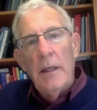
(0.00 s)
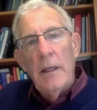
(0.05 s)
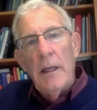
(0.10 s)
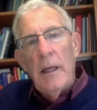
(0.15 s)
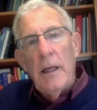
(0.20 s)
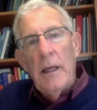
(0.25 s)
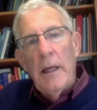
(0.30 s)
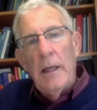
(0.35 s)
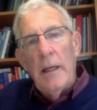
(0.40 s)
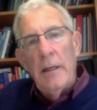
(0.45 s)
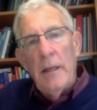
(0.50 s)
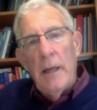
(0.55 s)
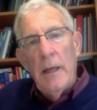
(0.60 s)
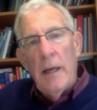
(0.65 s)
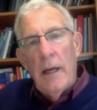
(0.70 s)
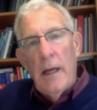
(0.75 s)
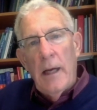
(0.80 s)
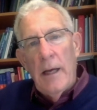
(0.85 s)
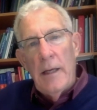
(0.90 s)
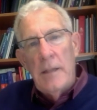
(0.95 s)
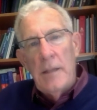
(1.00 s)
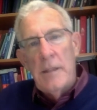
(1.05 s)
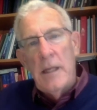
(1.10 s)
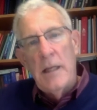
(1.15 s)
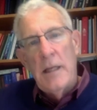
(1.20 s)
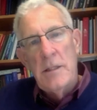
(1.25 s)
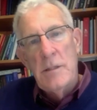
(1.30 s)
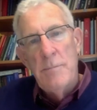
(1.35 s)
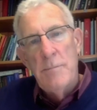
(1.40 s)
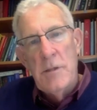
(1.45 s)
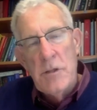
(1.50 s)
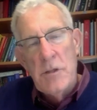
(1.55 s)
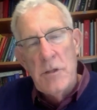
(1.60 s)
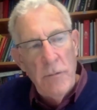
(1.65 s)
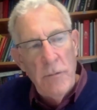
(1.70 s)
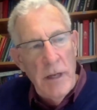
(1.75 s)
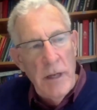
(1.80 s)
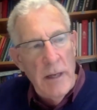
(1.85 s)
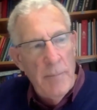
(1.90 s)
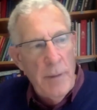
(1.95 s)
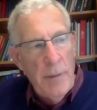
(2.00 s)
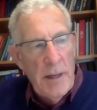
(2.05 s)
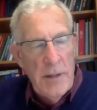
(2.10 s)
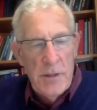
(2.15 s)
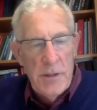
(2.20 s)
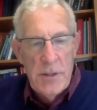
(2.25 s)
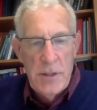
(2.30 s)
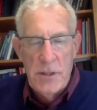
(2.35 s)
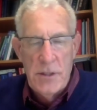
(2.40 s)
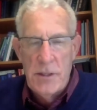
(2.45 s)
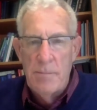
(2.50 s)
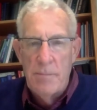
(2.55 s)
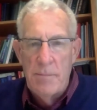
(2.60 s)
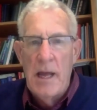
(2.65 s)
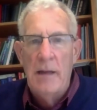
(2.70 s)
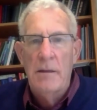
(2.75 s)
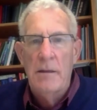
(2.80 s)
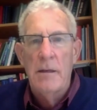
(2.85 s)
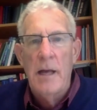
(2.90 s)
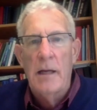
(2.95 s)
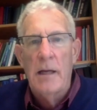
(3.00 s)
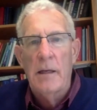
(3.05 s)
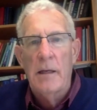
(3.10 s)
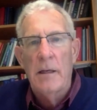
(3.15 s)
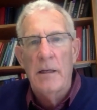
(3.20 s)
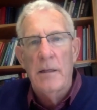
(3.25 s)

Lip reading: and it's mistreated by the system not